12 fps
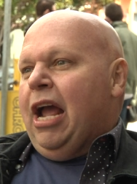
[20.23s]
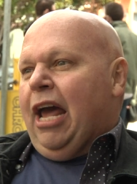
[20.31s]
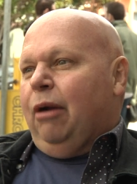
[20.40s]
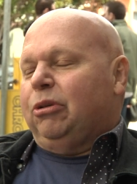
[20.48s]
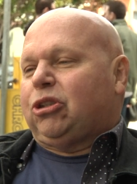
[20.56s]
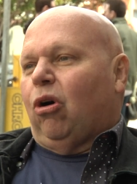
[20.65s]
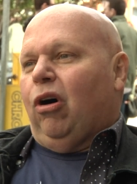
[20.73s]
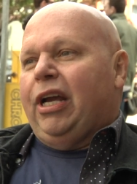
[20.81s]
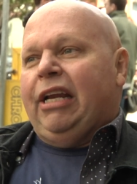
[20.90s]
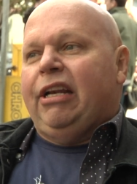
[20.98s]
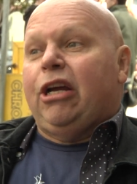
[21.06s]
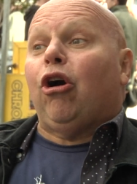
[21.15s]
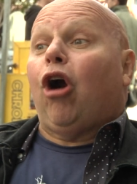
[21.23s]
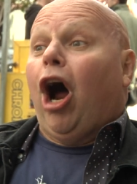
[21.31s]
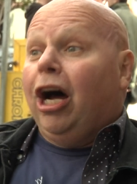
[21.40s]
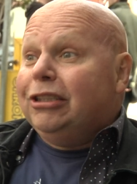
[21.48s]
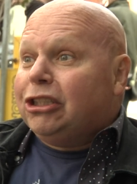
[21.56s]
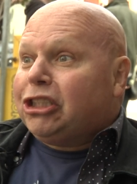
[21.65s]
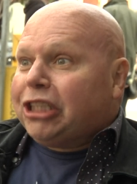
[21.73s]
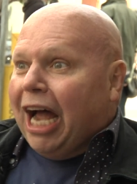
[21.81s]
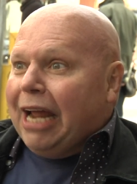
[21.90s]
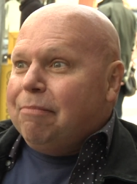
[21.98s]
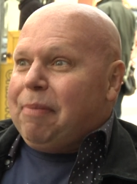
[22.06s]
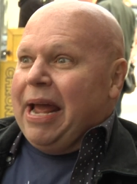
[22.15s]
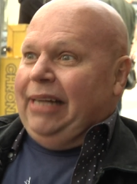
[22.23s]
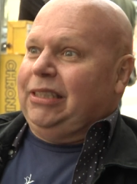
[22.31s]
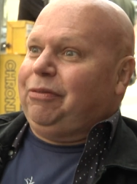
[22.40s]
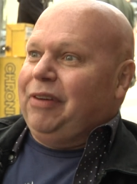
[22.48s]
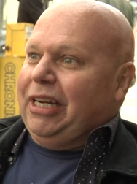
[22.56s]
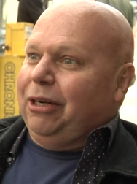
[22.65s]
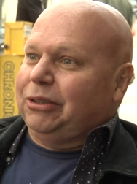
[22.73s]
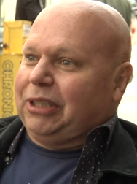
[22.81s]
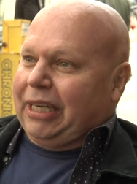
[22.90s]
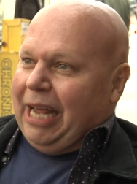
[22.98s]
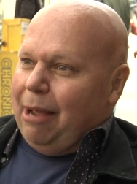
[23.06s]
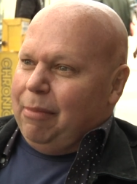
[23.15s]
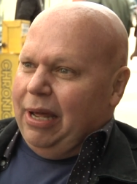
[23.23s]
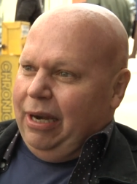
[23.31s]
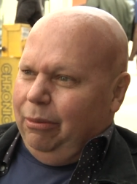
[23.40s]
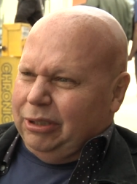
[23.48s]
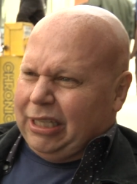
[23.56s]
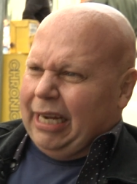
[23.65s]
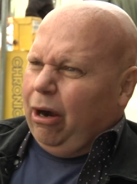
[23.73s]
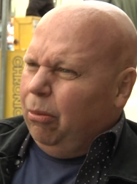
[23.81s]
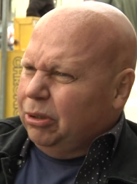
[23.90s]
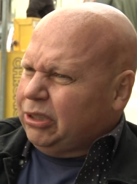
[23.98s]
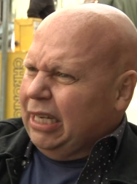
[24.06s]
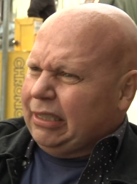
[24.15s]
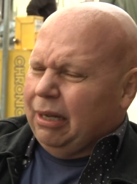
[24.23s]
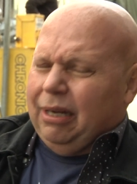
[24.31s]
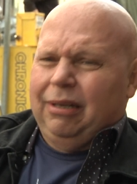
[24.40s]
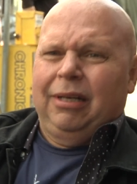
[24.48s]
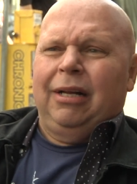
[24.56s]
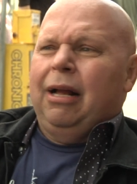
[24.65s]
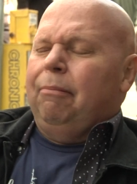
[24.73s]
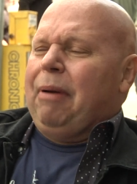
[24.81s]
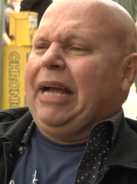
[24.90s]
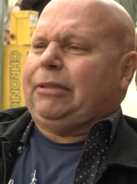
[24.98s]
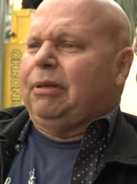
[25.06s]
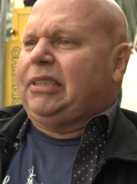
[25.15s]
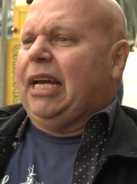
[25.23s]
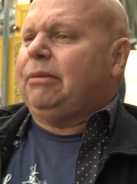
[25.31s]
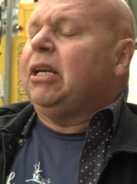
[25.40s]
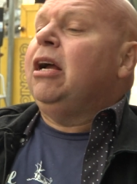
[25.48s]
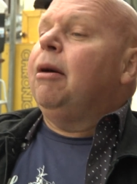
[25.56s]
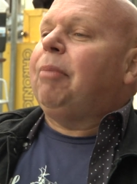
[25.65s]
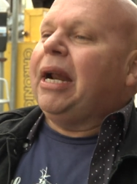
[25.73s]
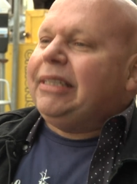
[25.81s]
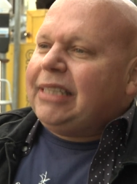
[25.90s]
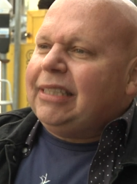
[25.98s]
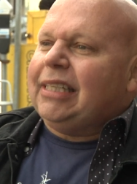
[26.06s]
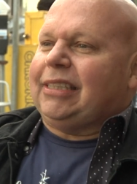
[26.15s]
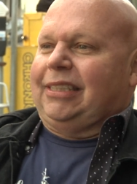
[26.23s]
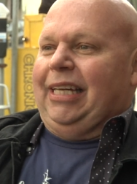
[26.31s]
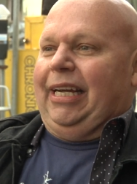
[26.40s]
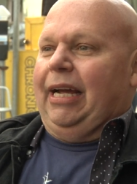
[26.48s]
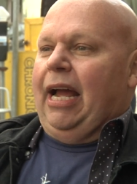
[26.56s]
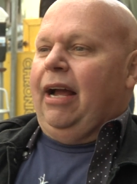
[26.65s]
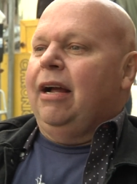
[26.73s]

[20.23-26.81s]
And it was all indie or unsigned bands videos that came in. It was right. like almost like the basement tapes. But I did this thing.